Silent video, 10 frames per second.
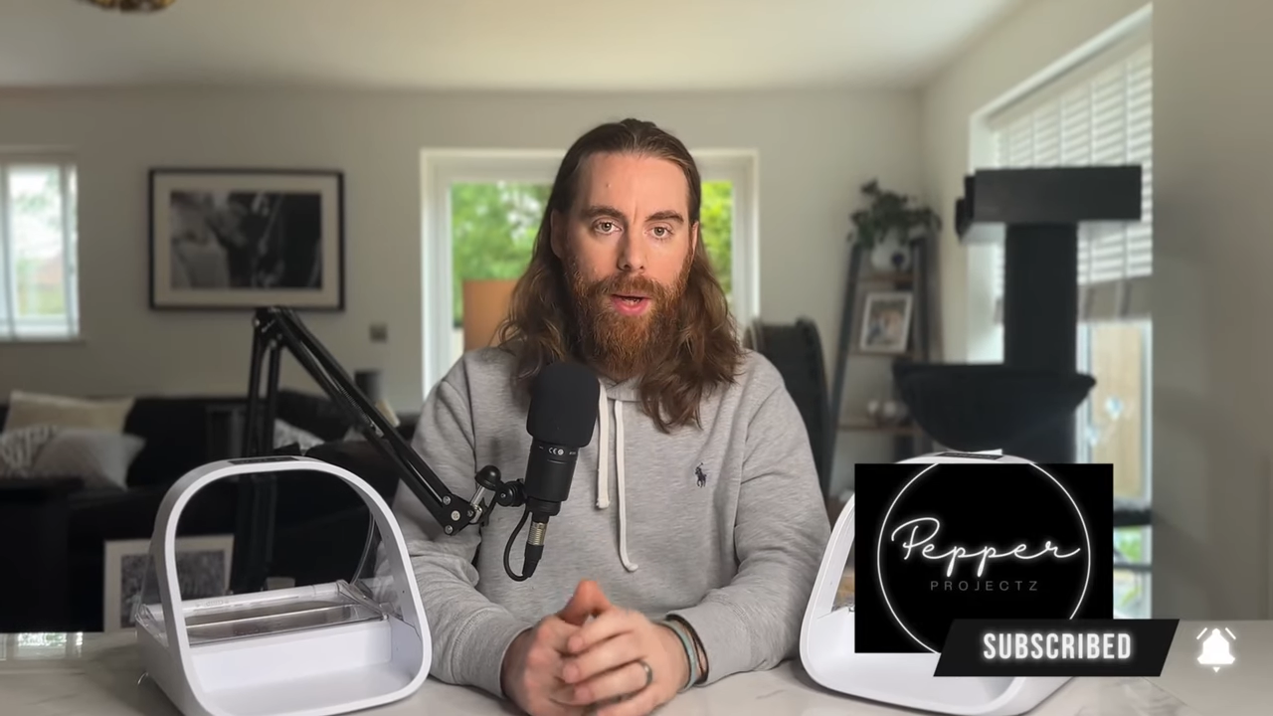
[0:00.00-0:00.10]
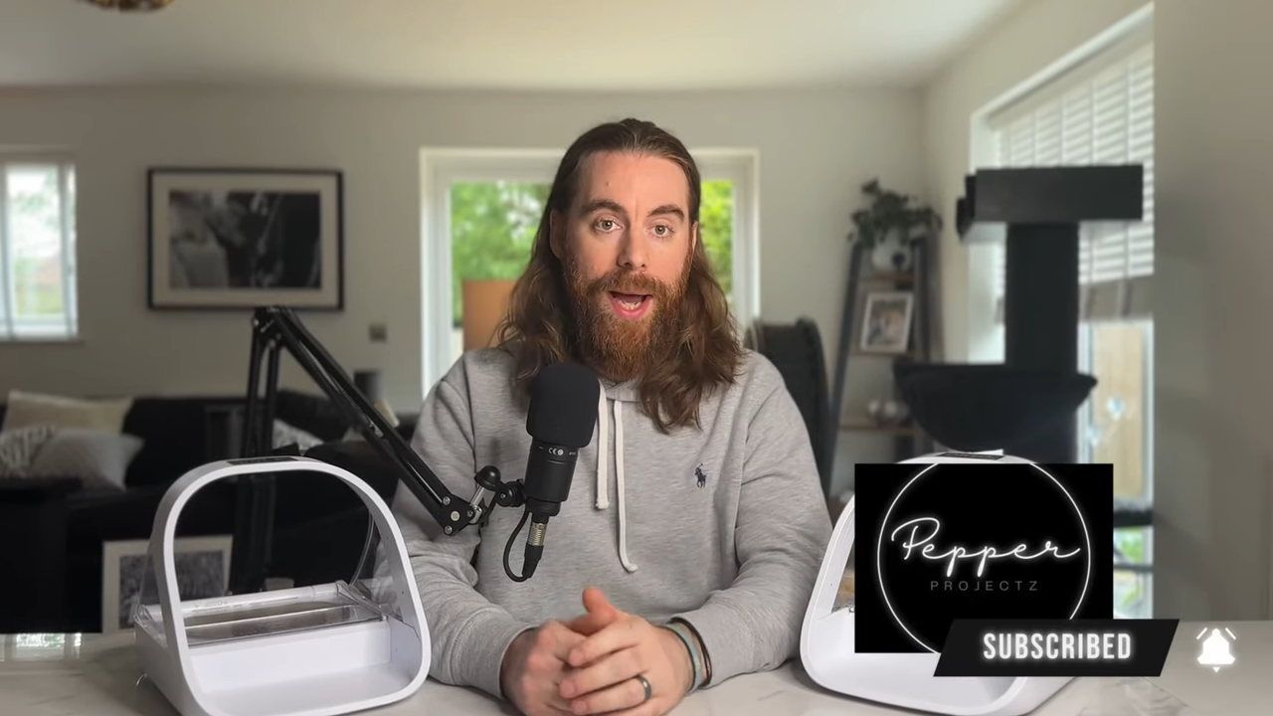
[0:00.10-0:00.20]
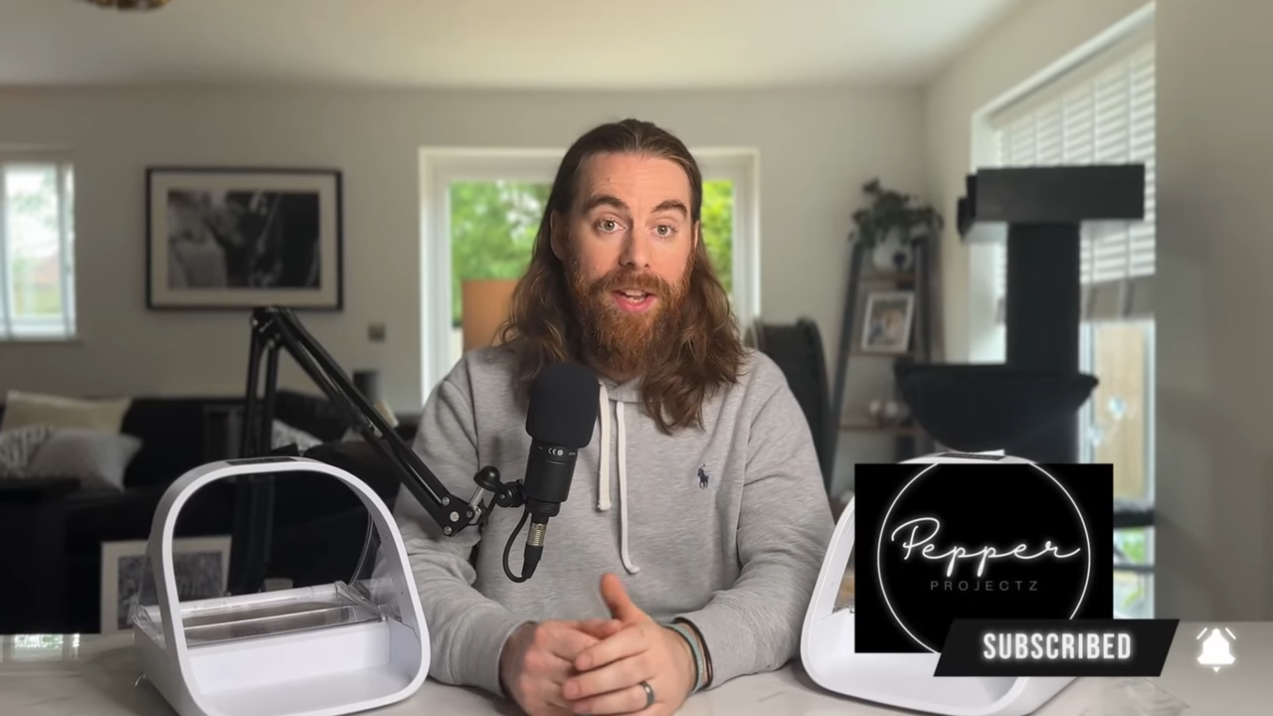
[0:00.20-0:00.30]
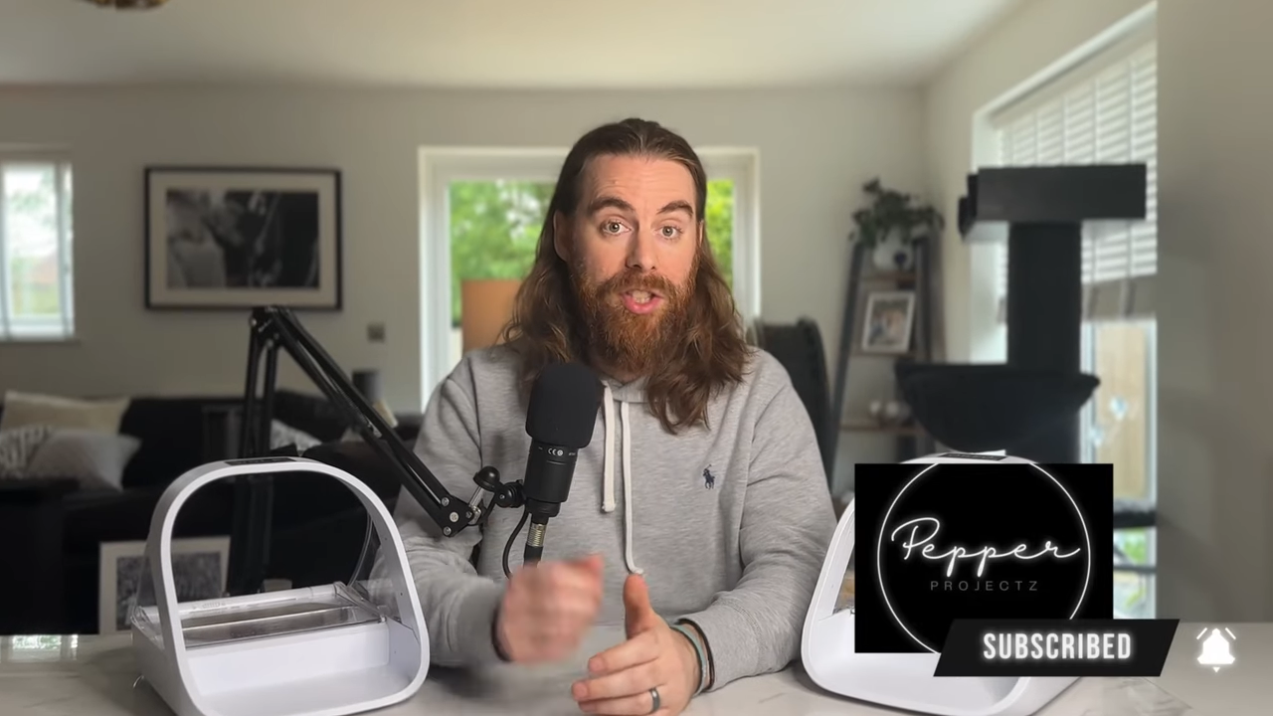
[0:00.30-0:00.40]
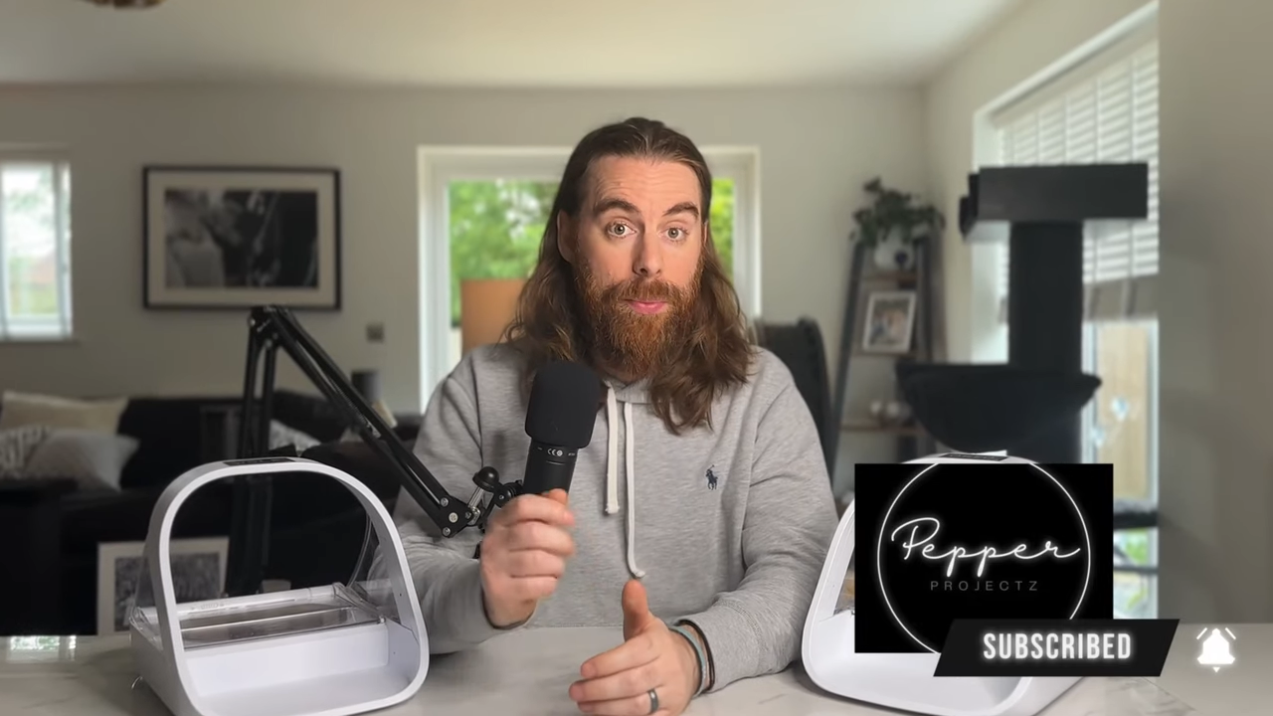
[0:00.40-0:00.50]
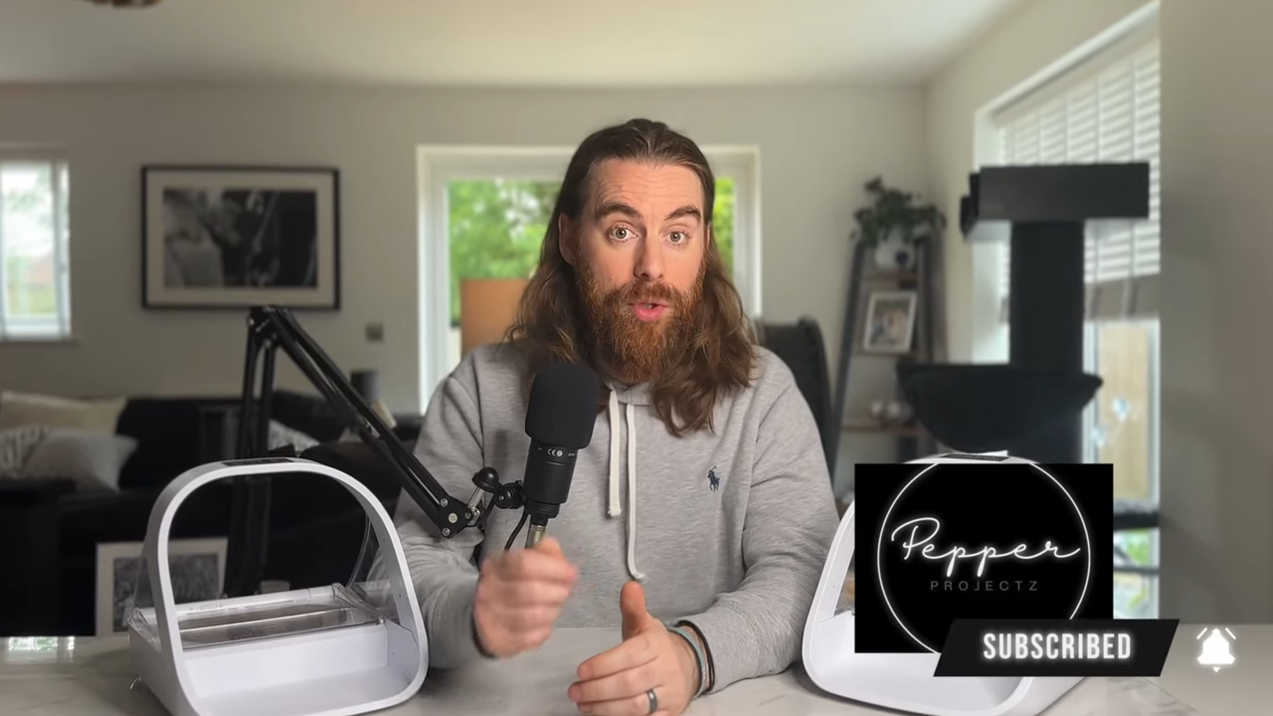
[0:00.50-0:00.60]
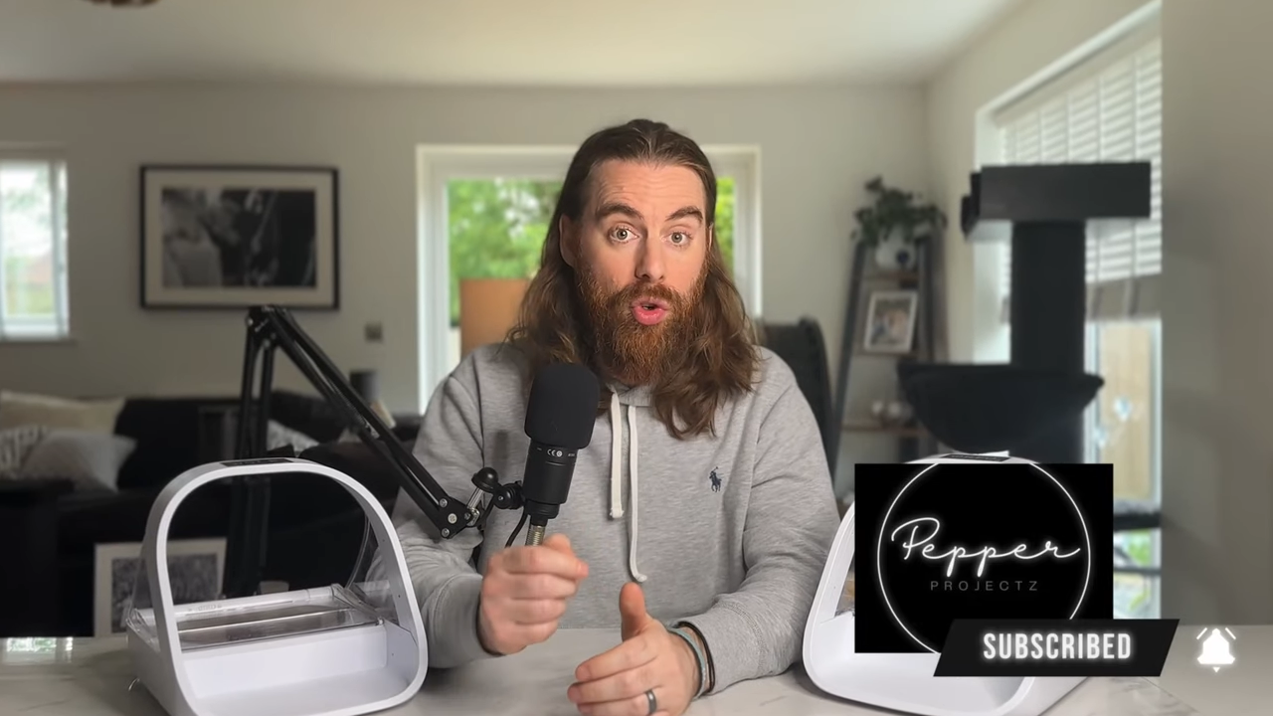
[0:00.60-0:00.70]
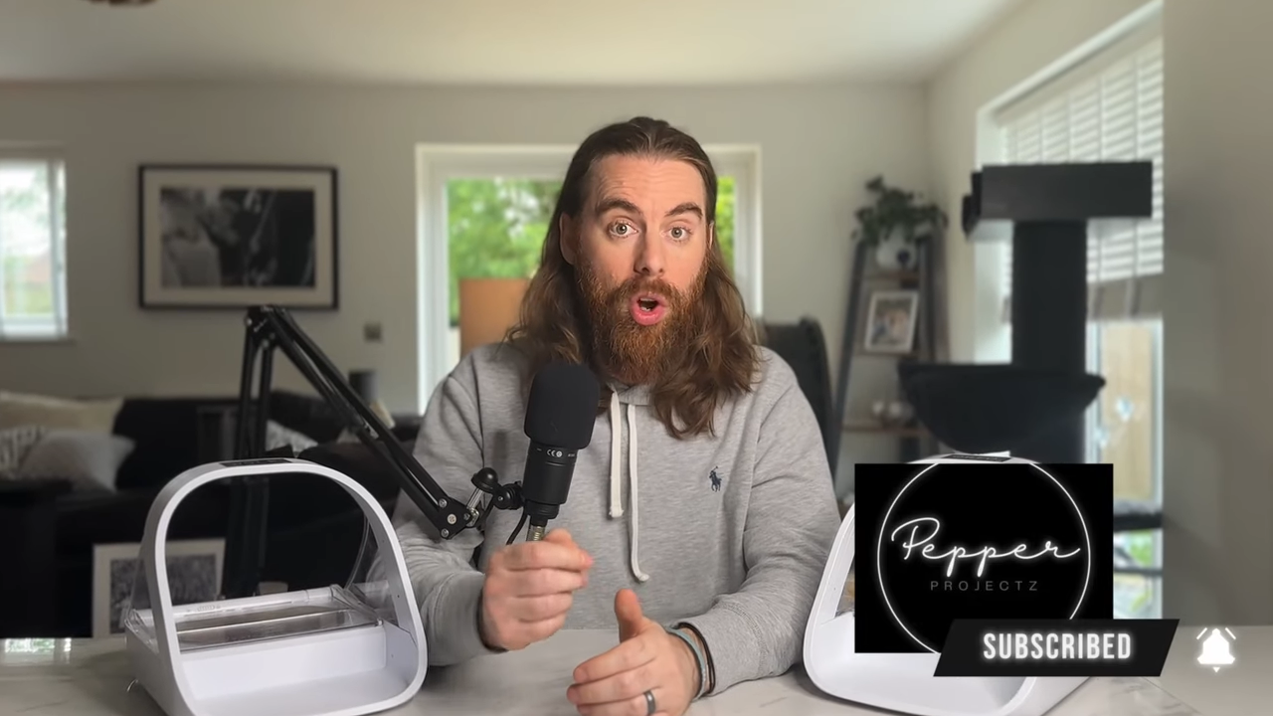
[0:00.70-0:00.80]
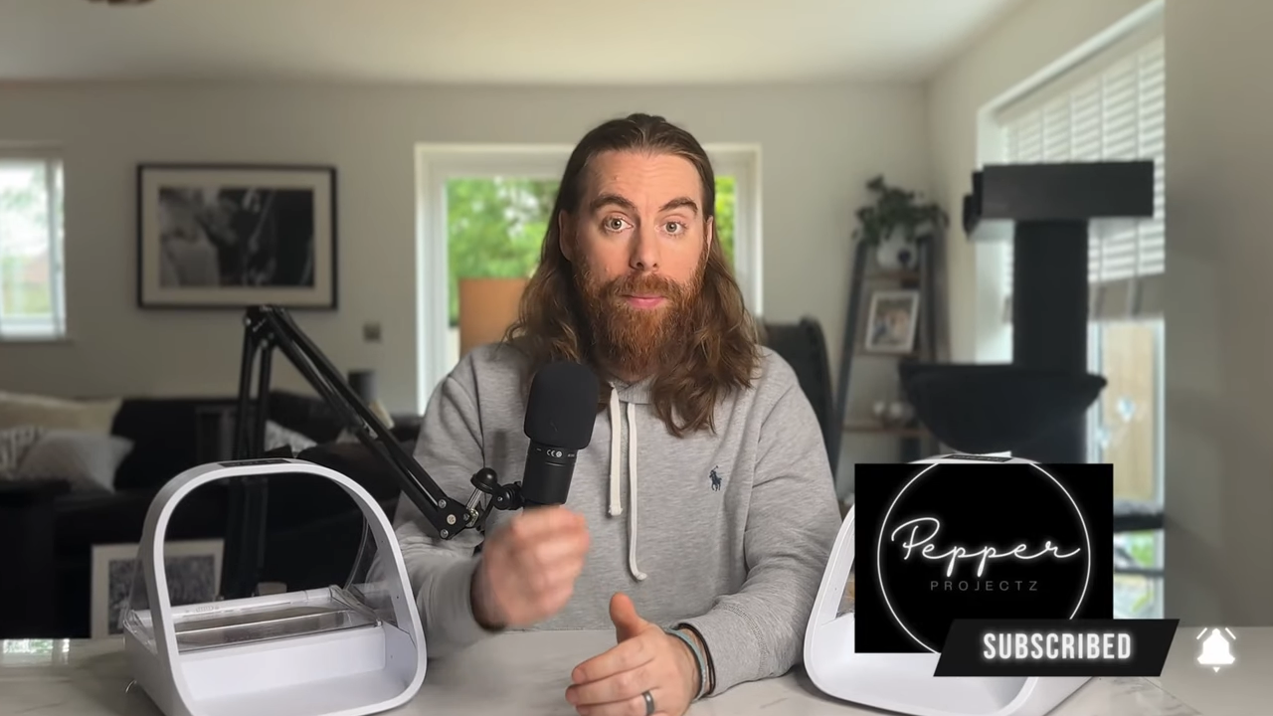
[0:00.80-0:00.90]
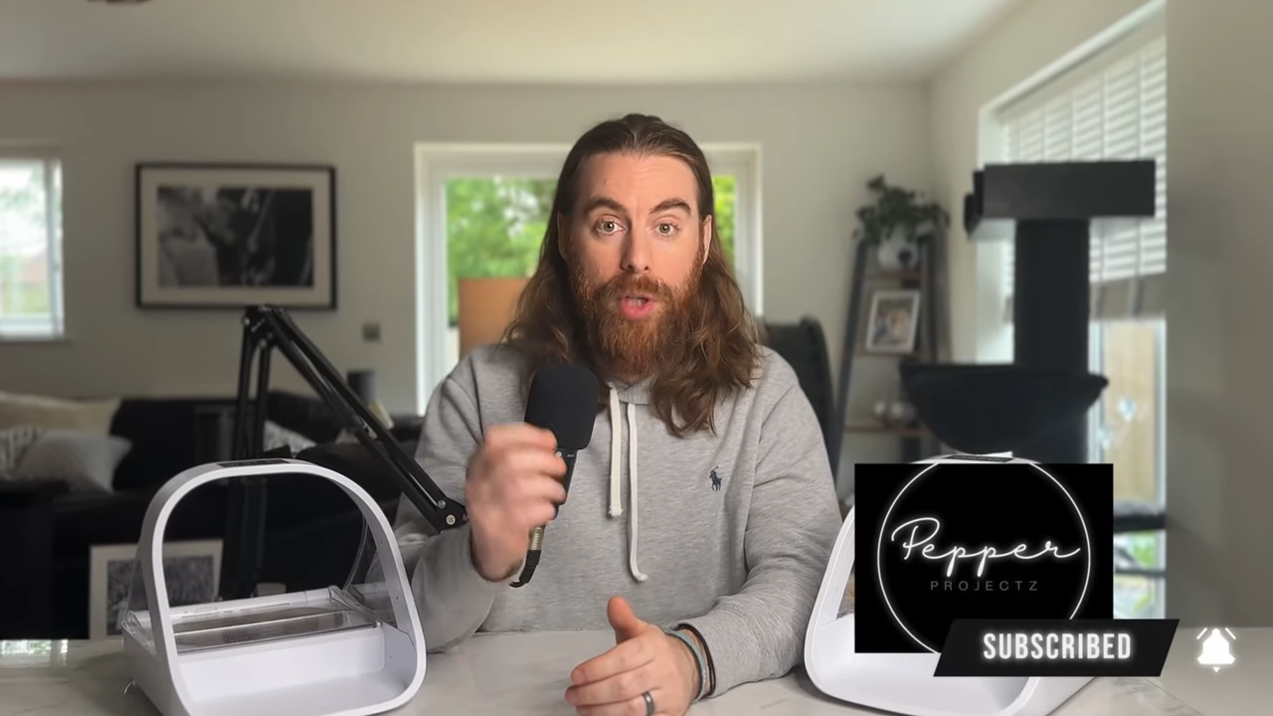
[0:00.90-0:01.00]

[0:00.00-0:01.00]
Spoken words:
and subscribe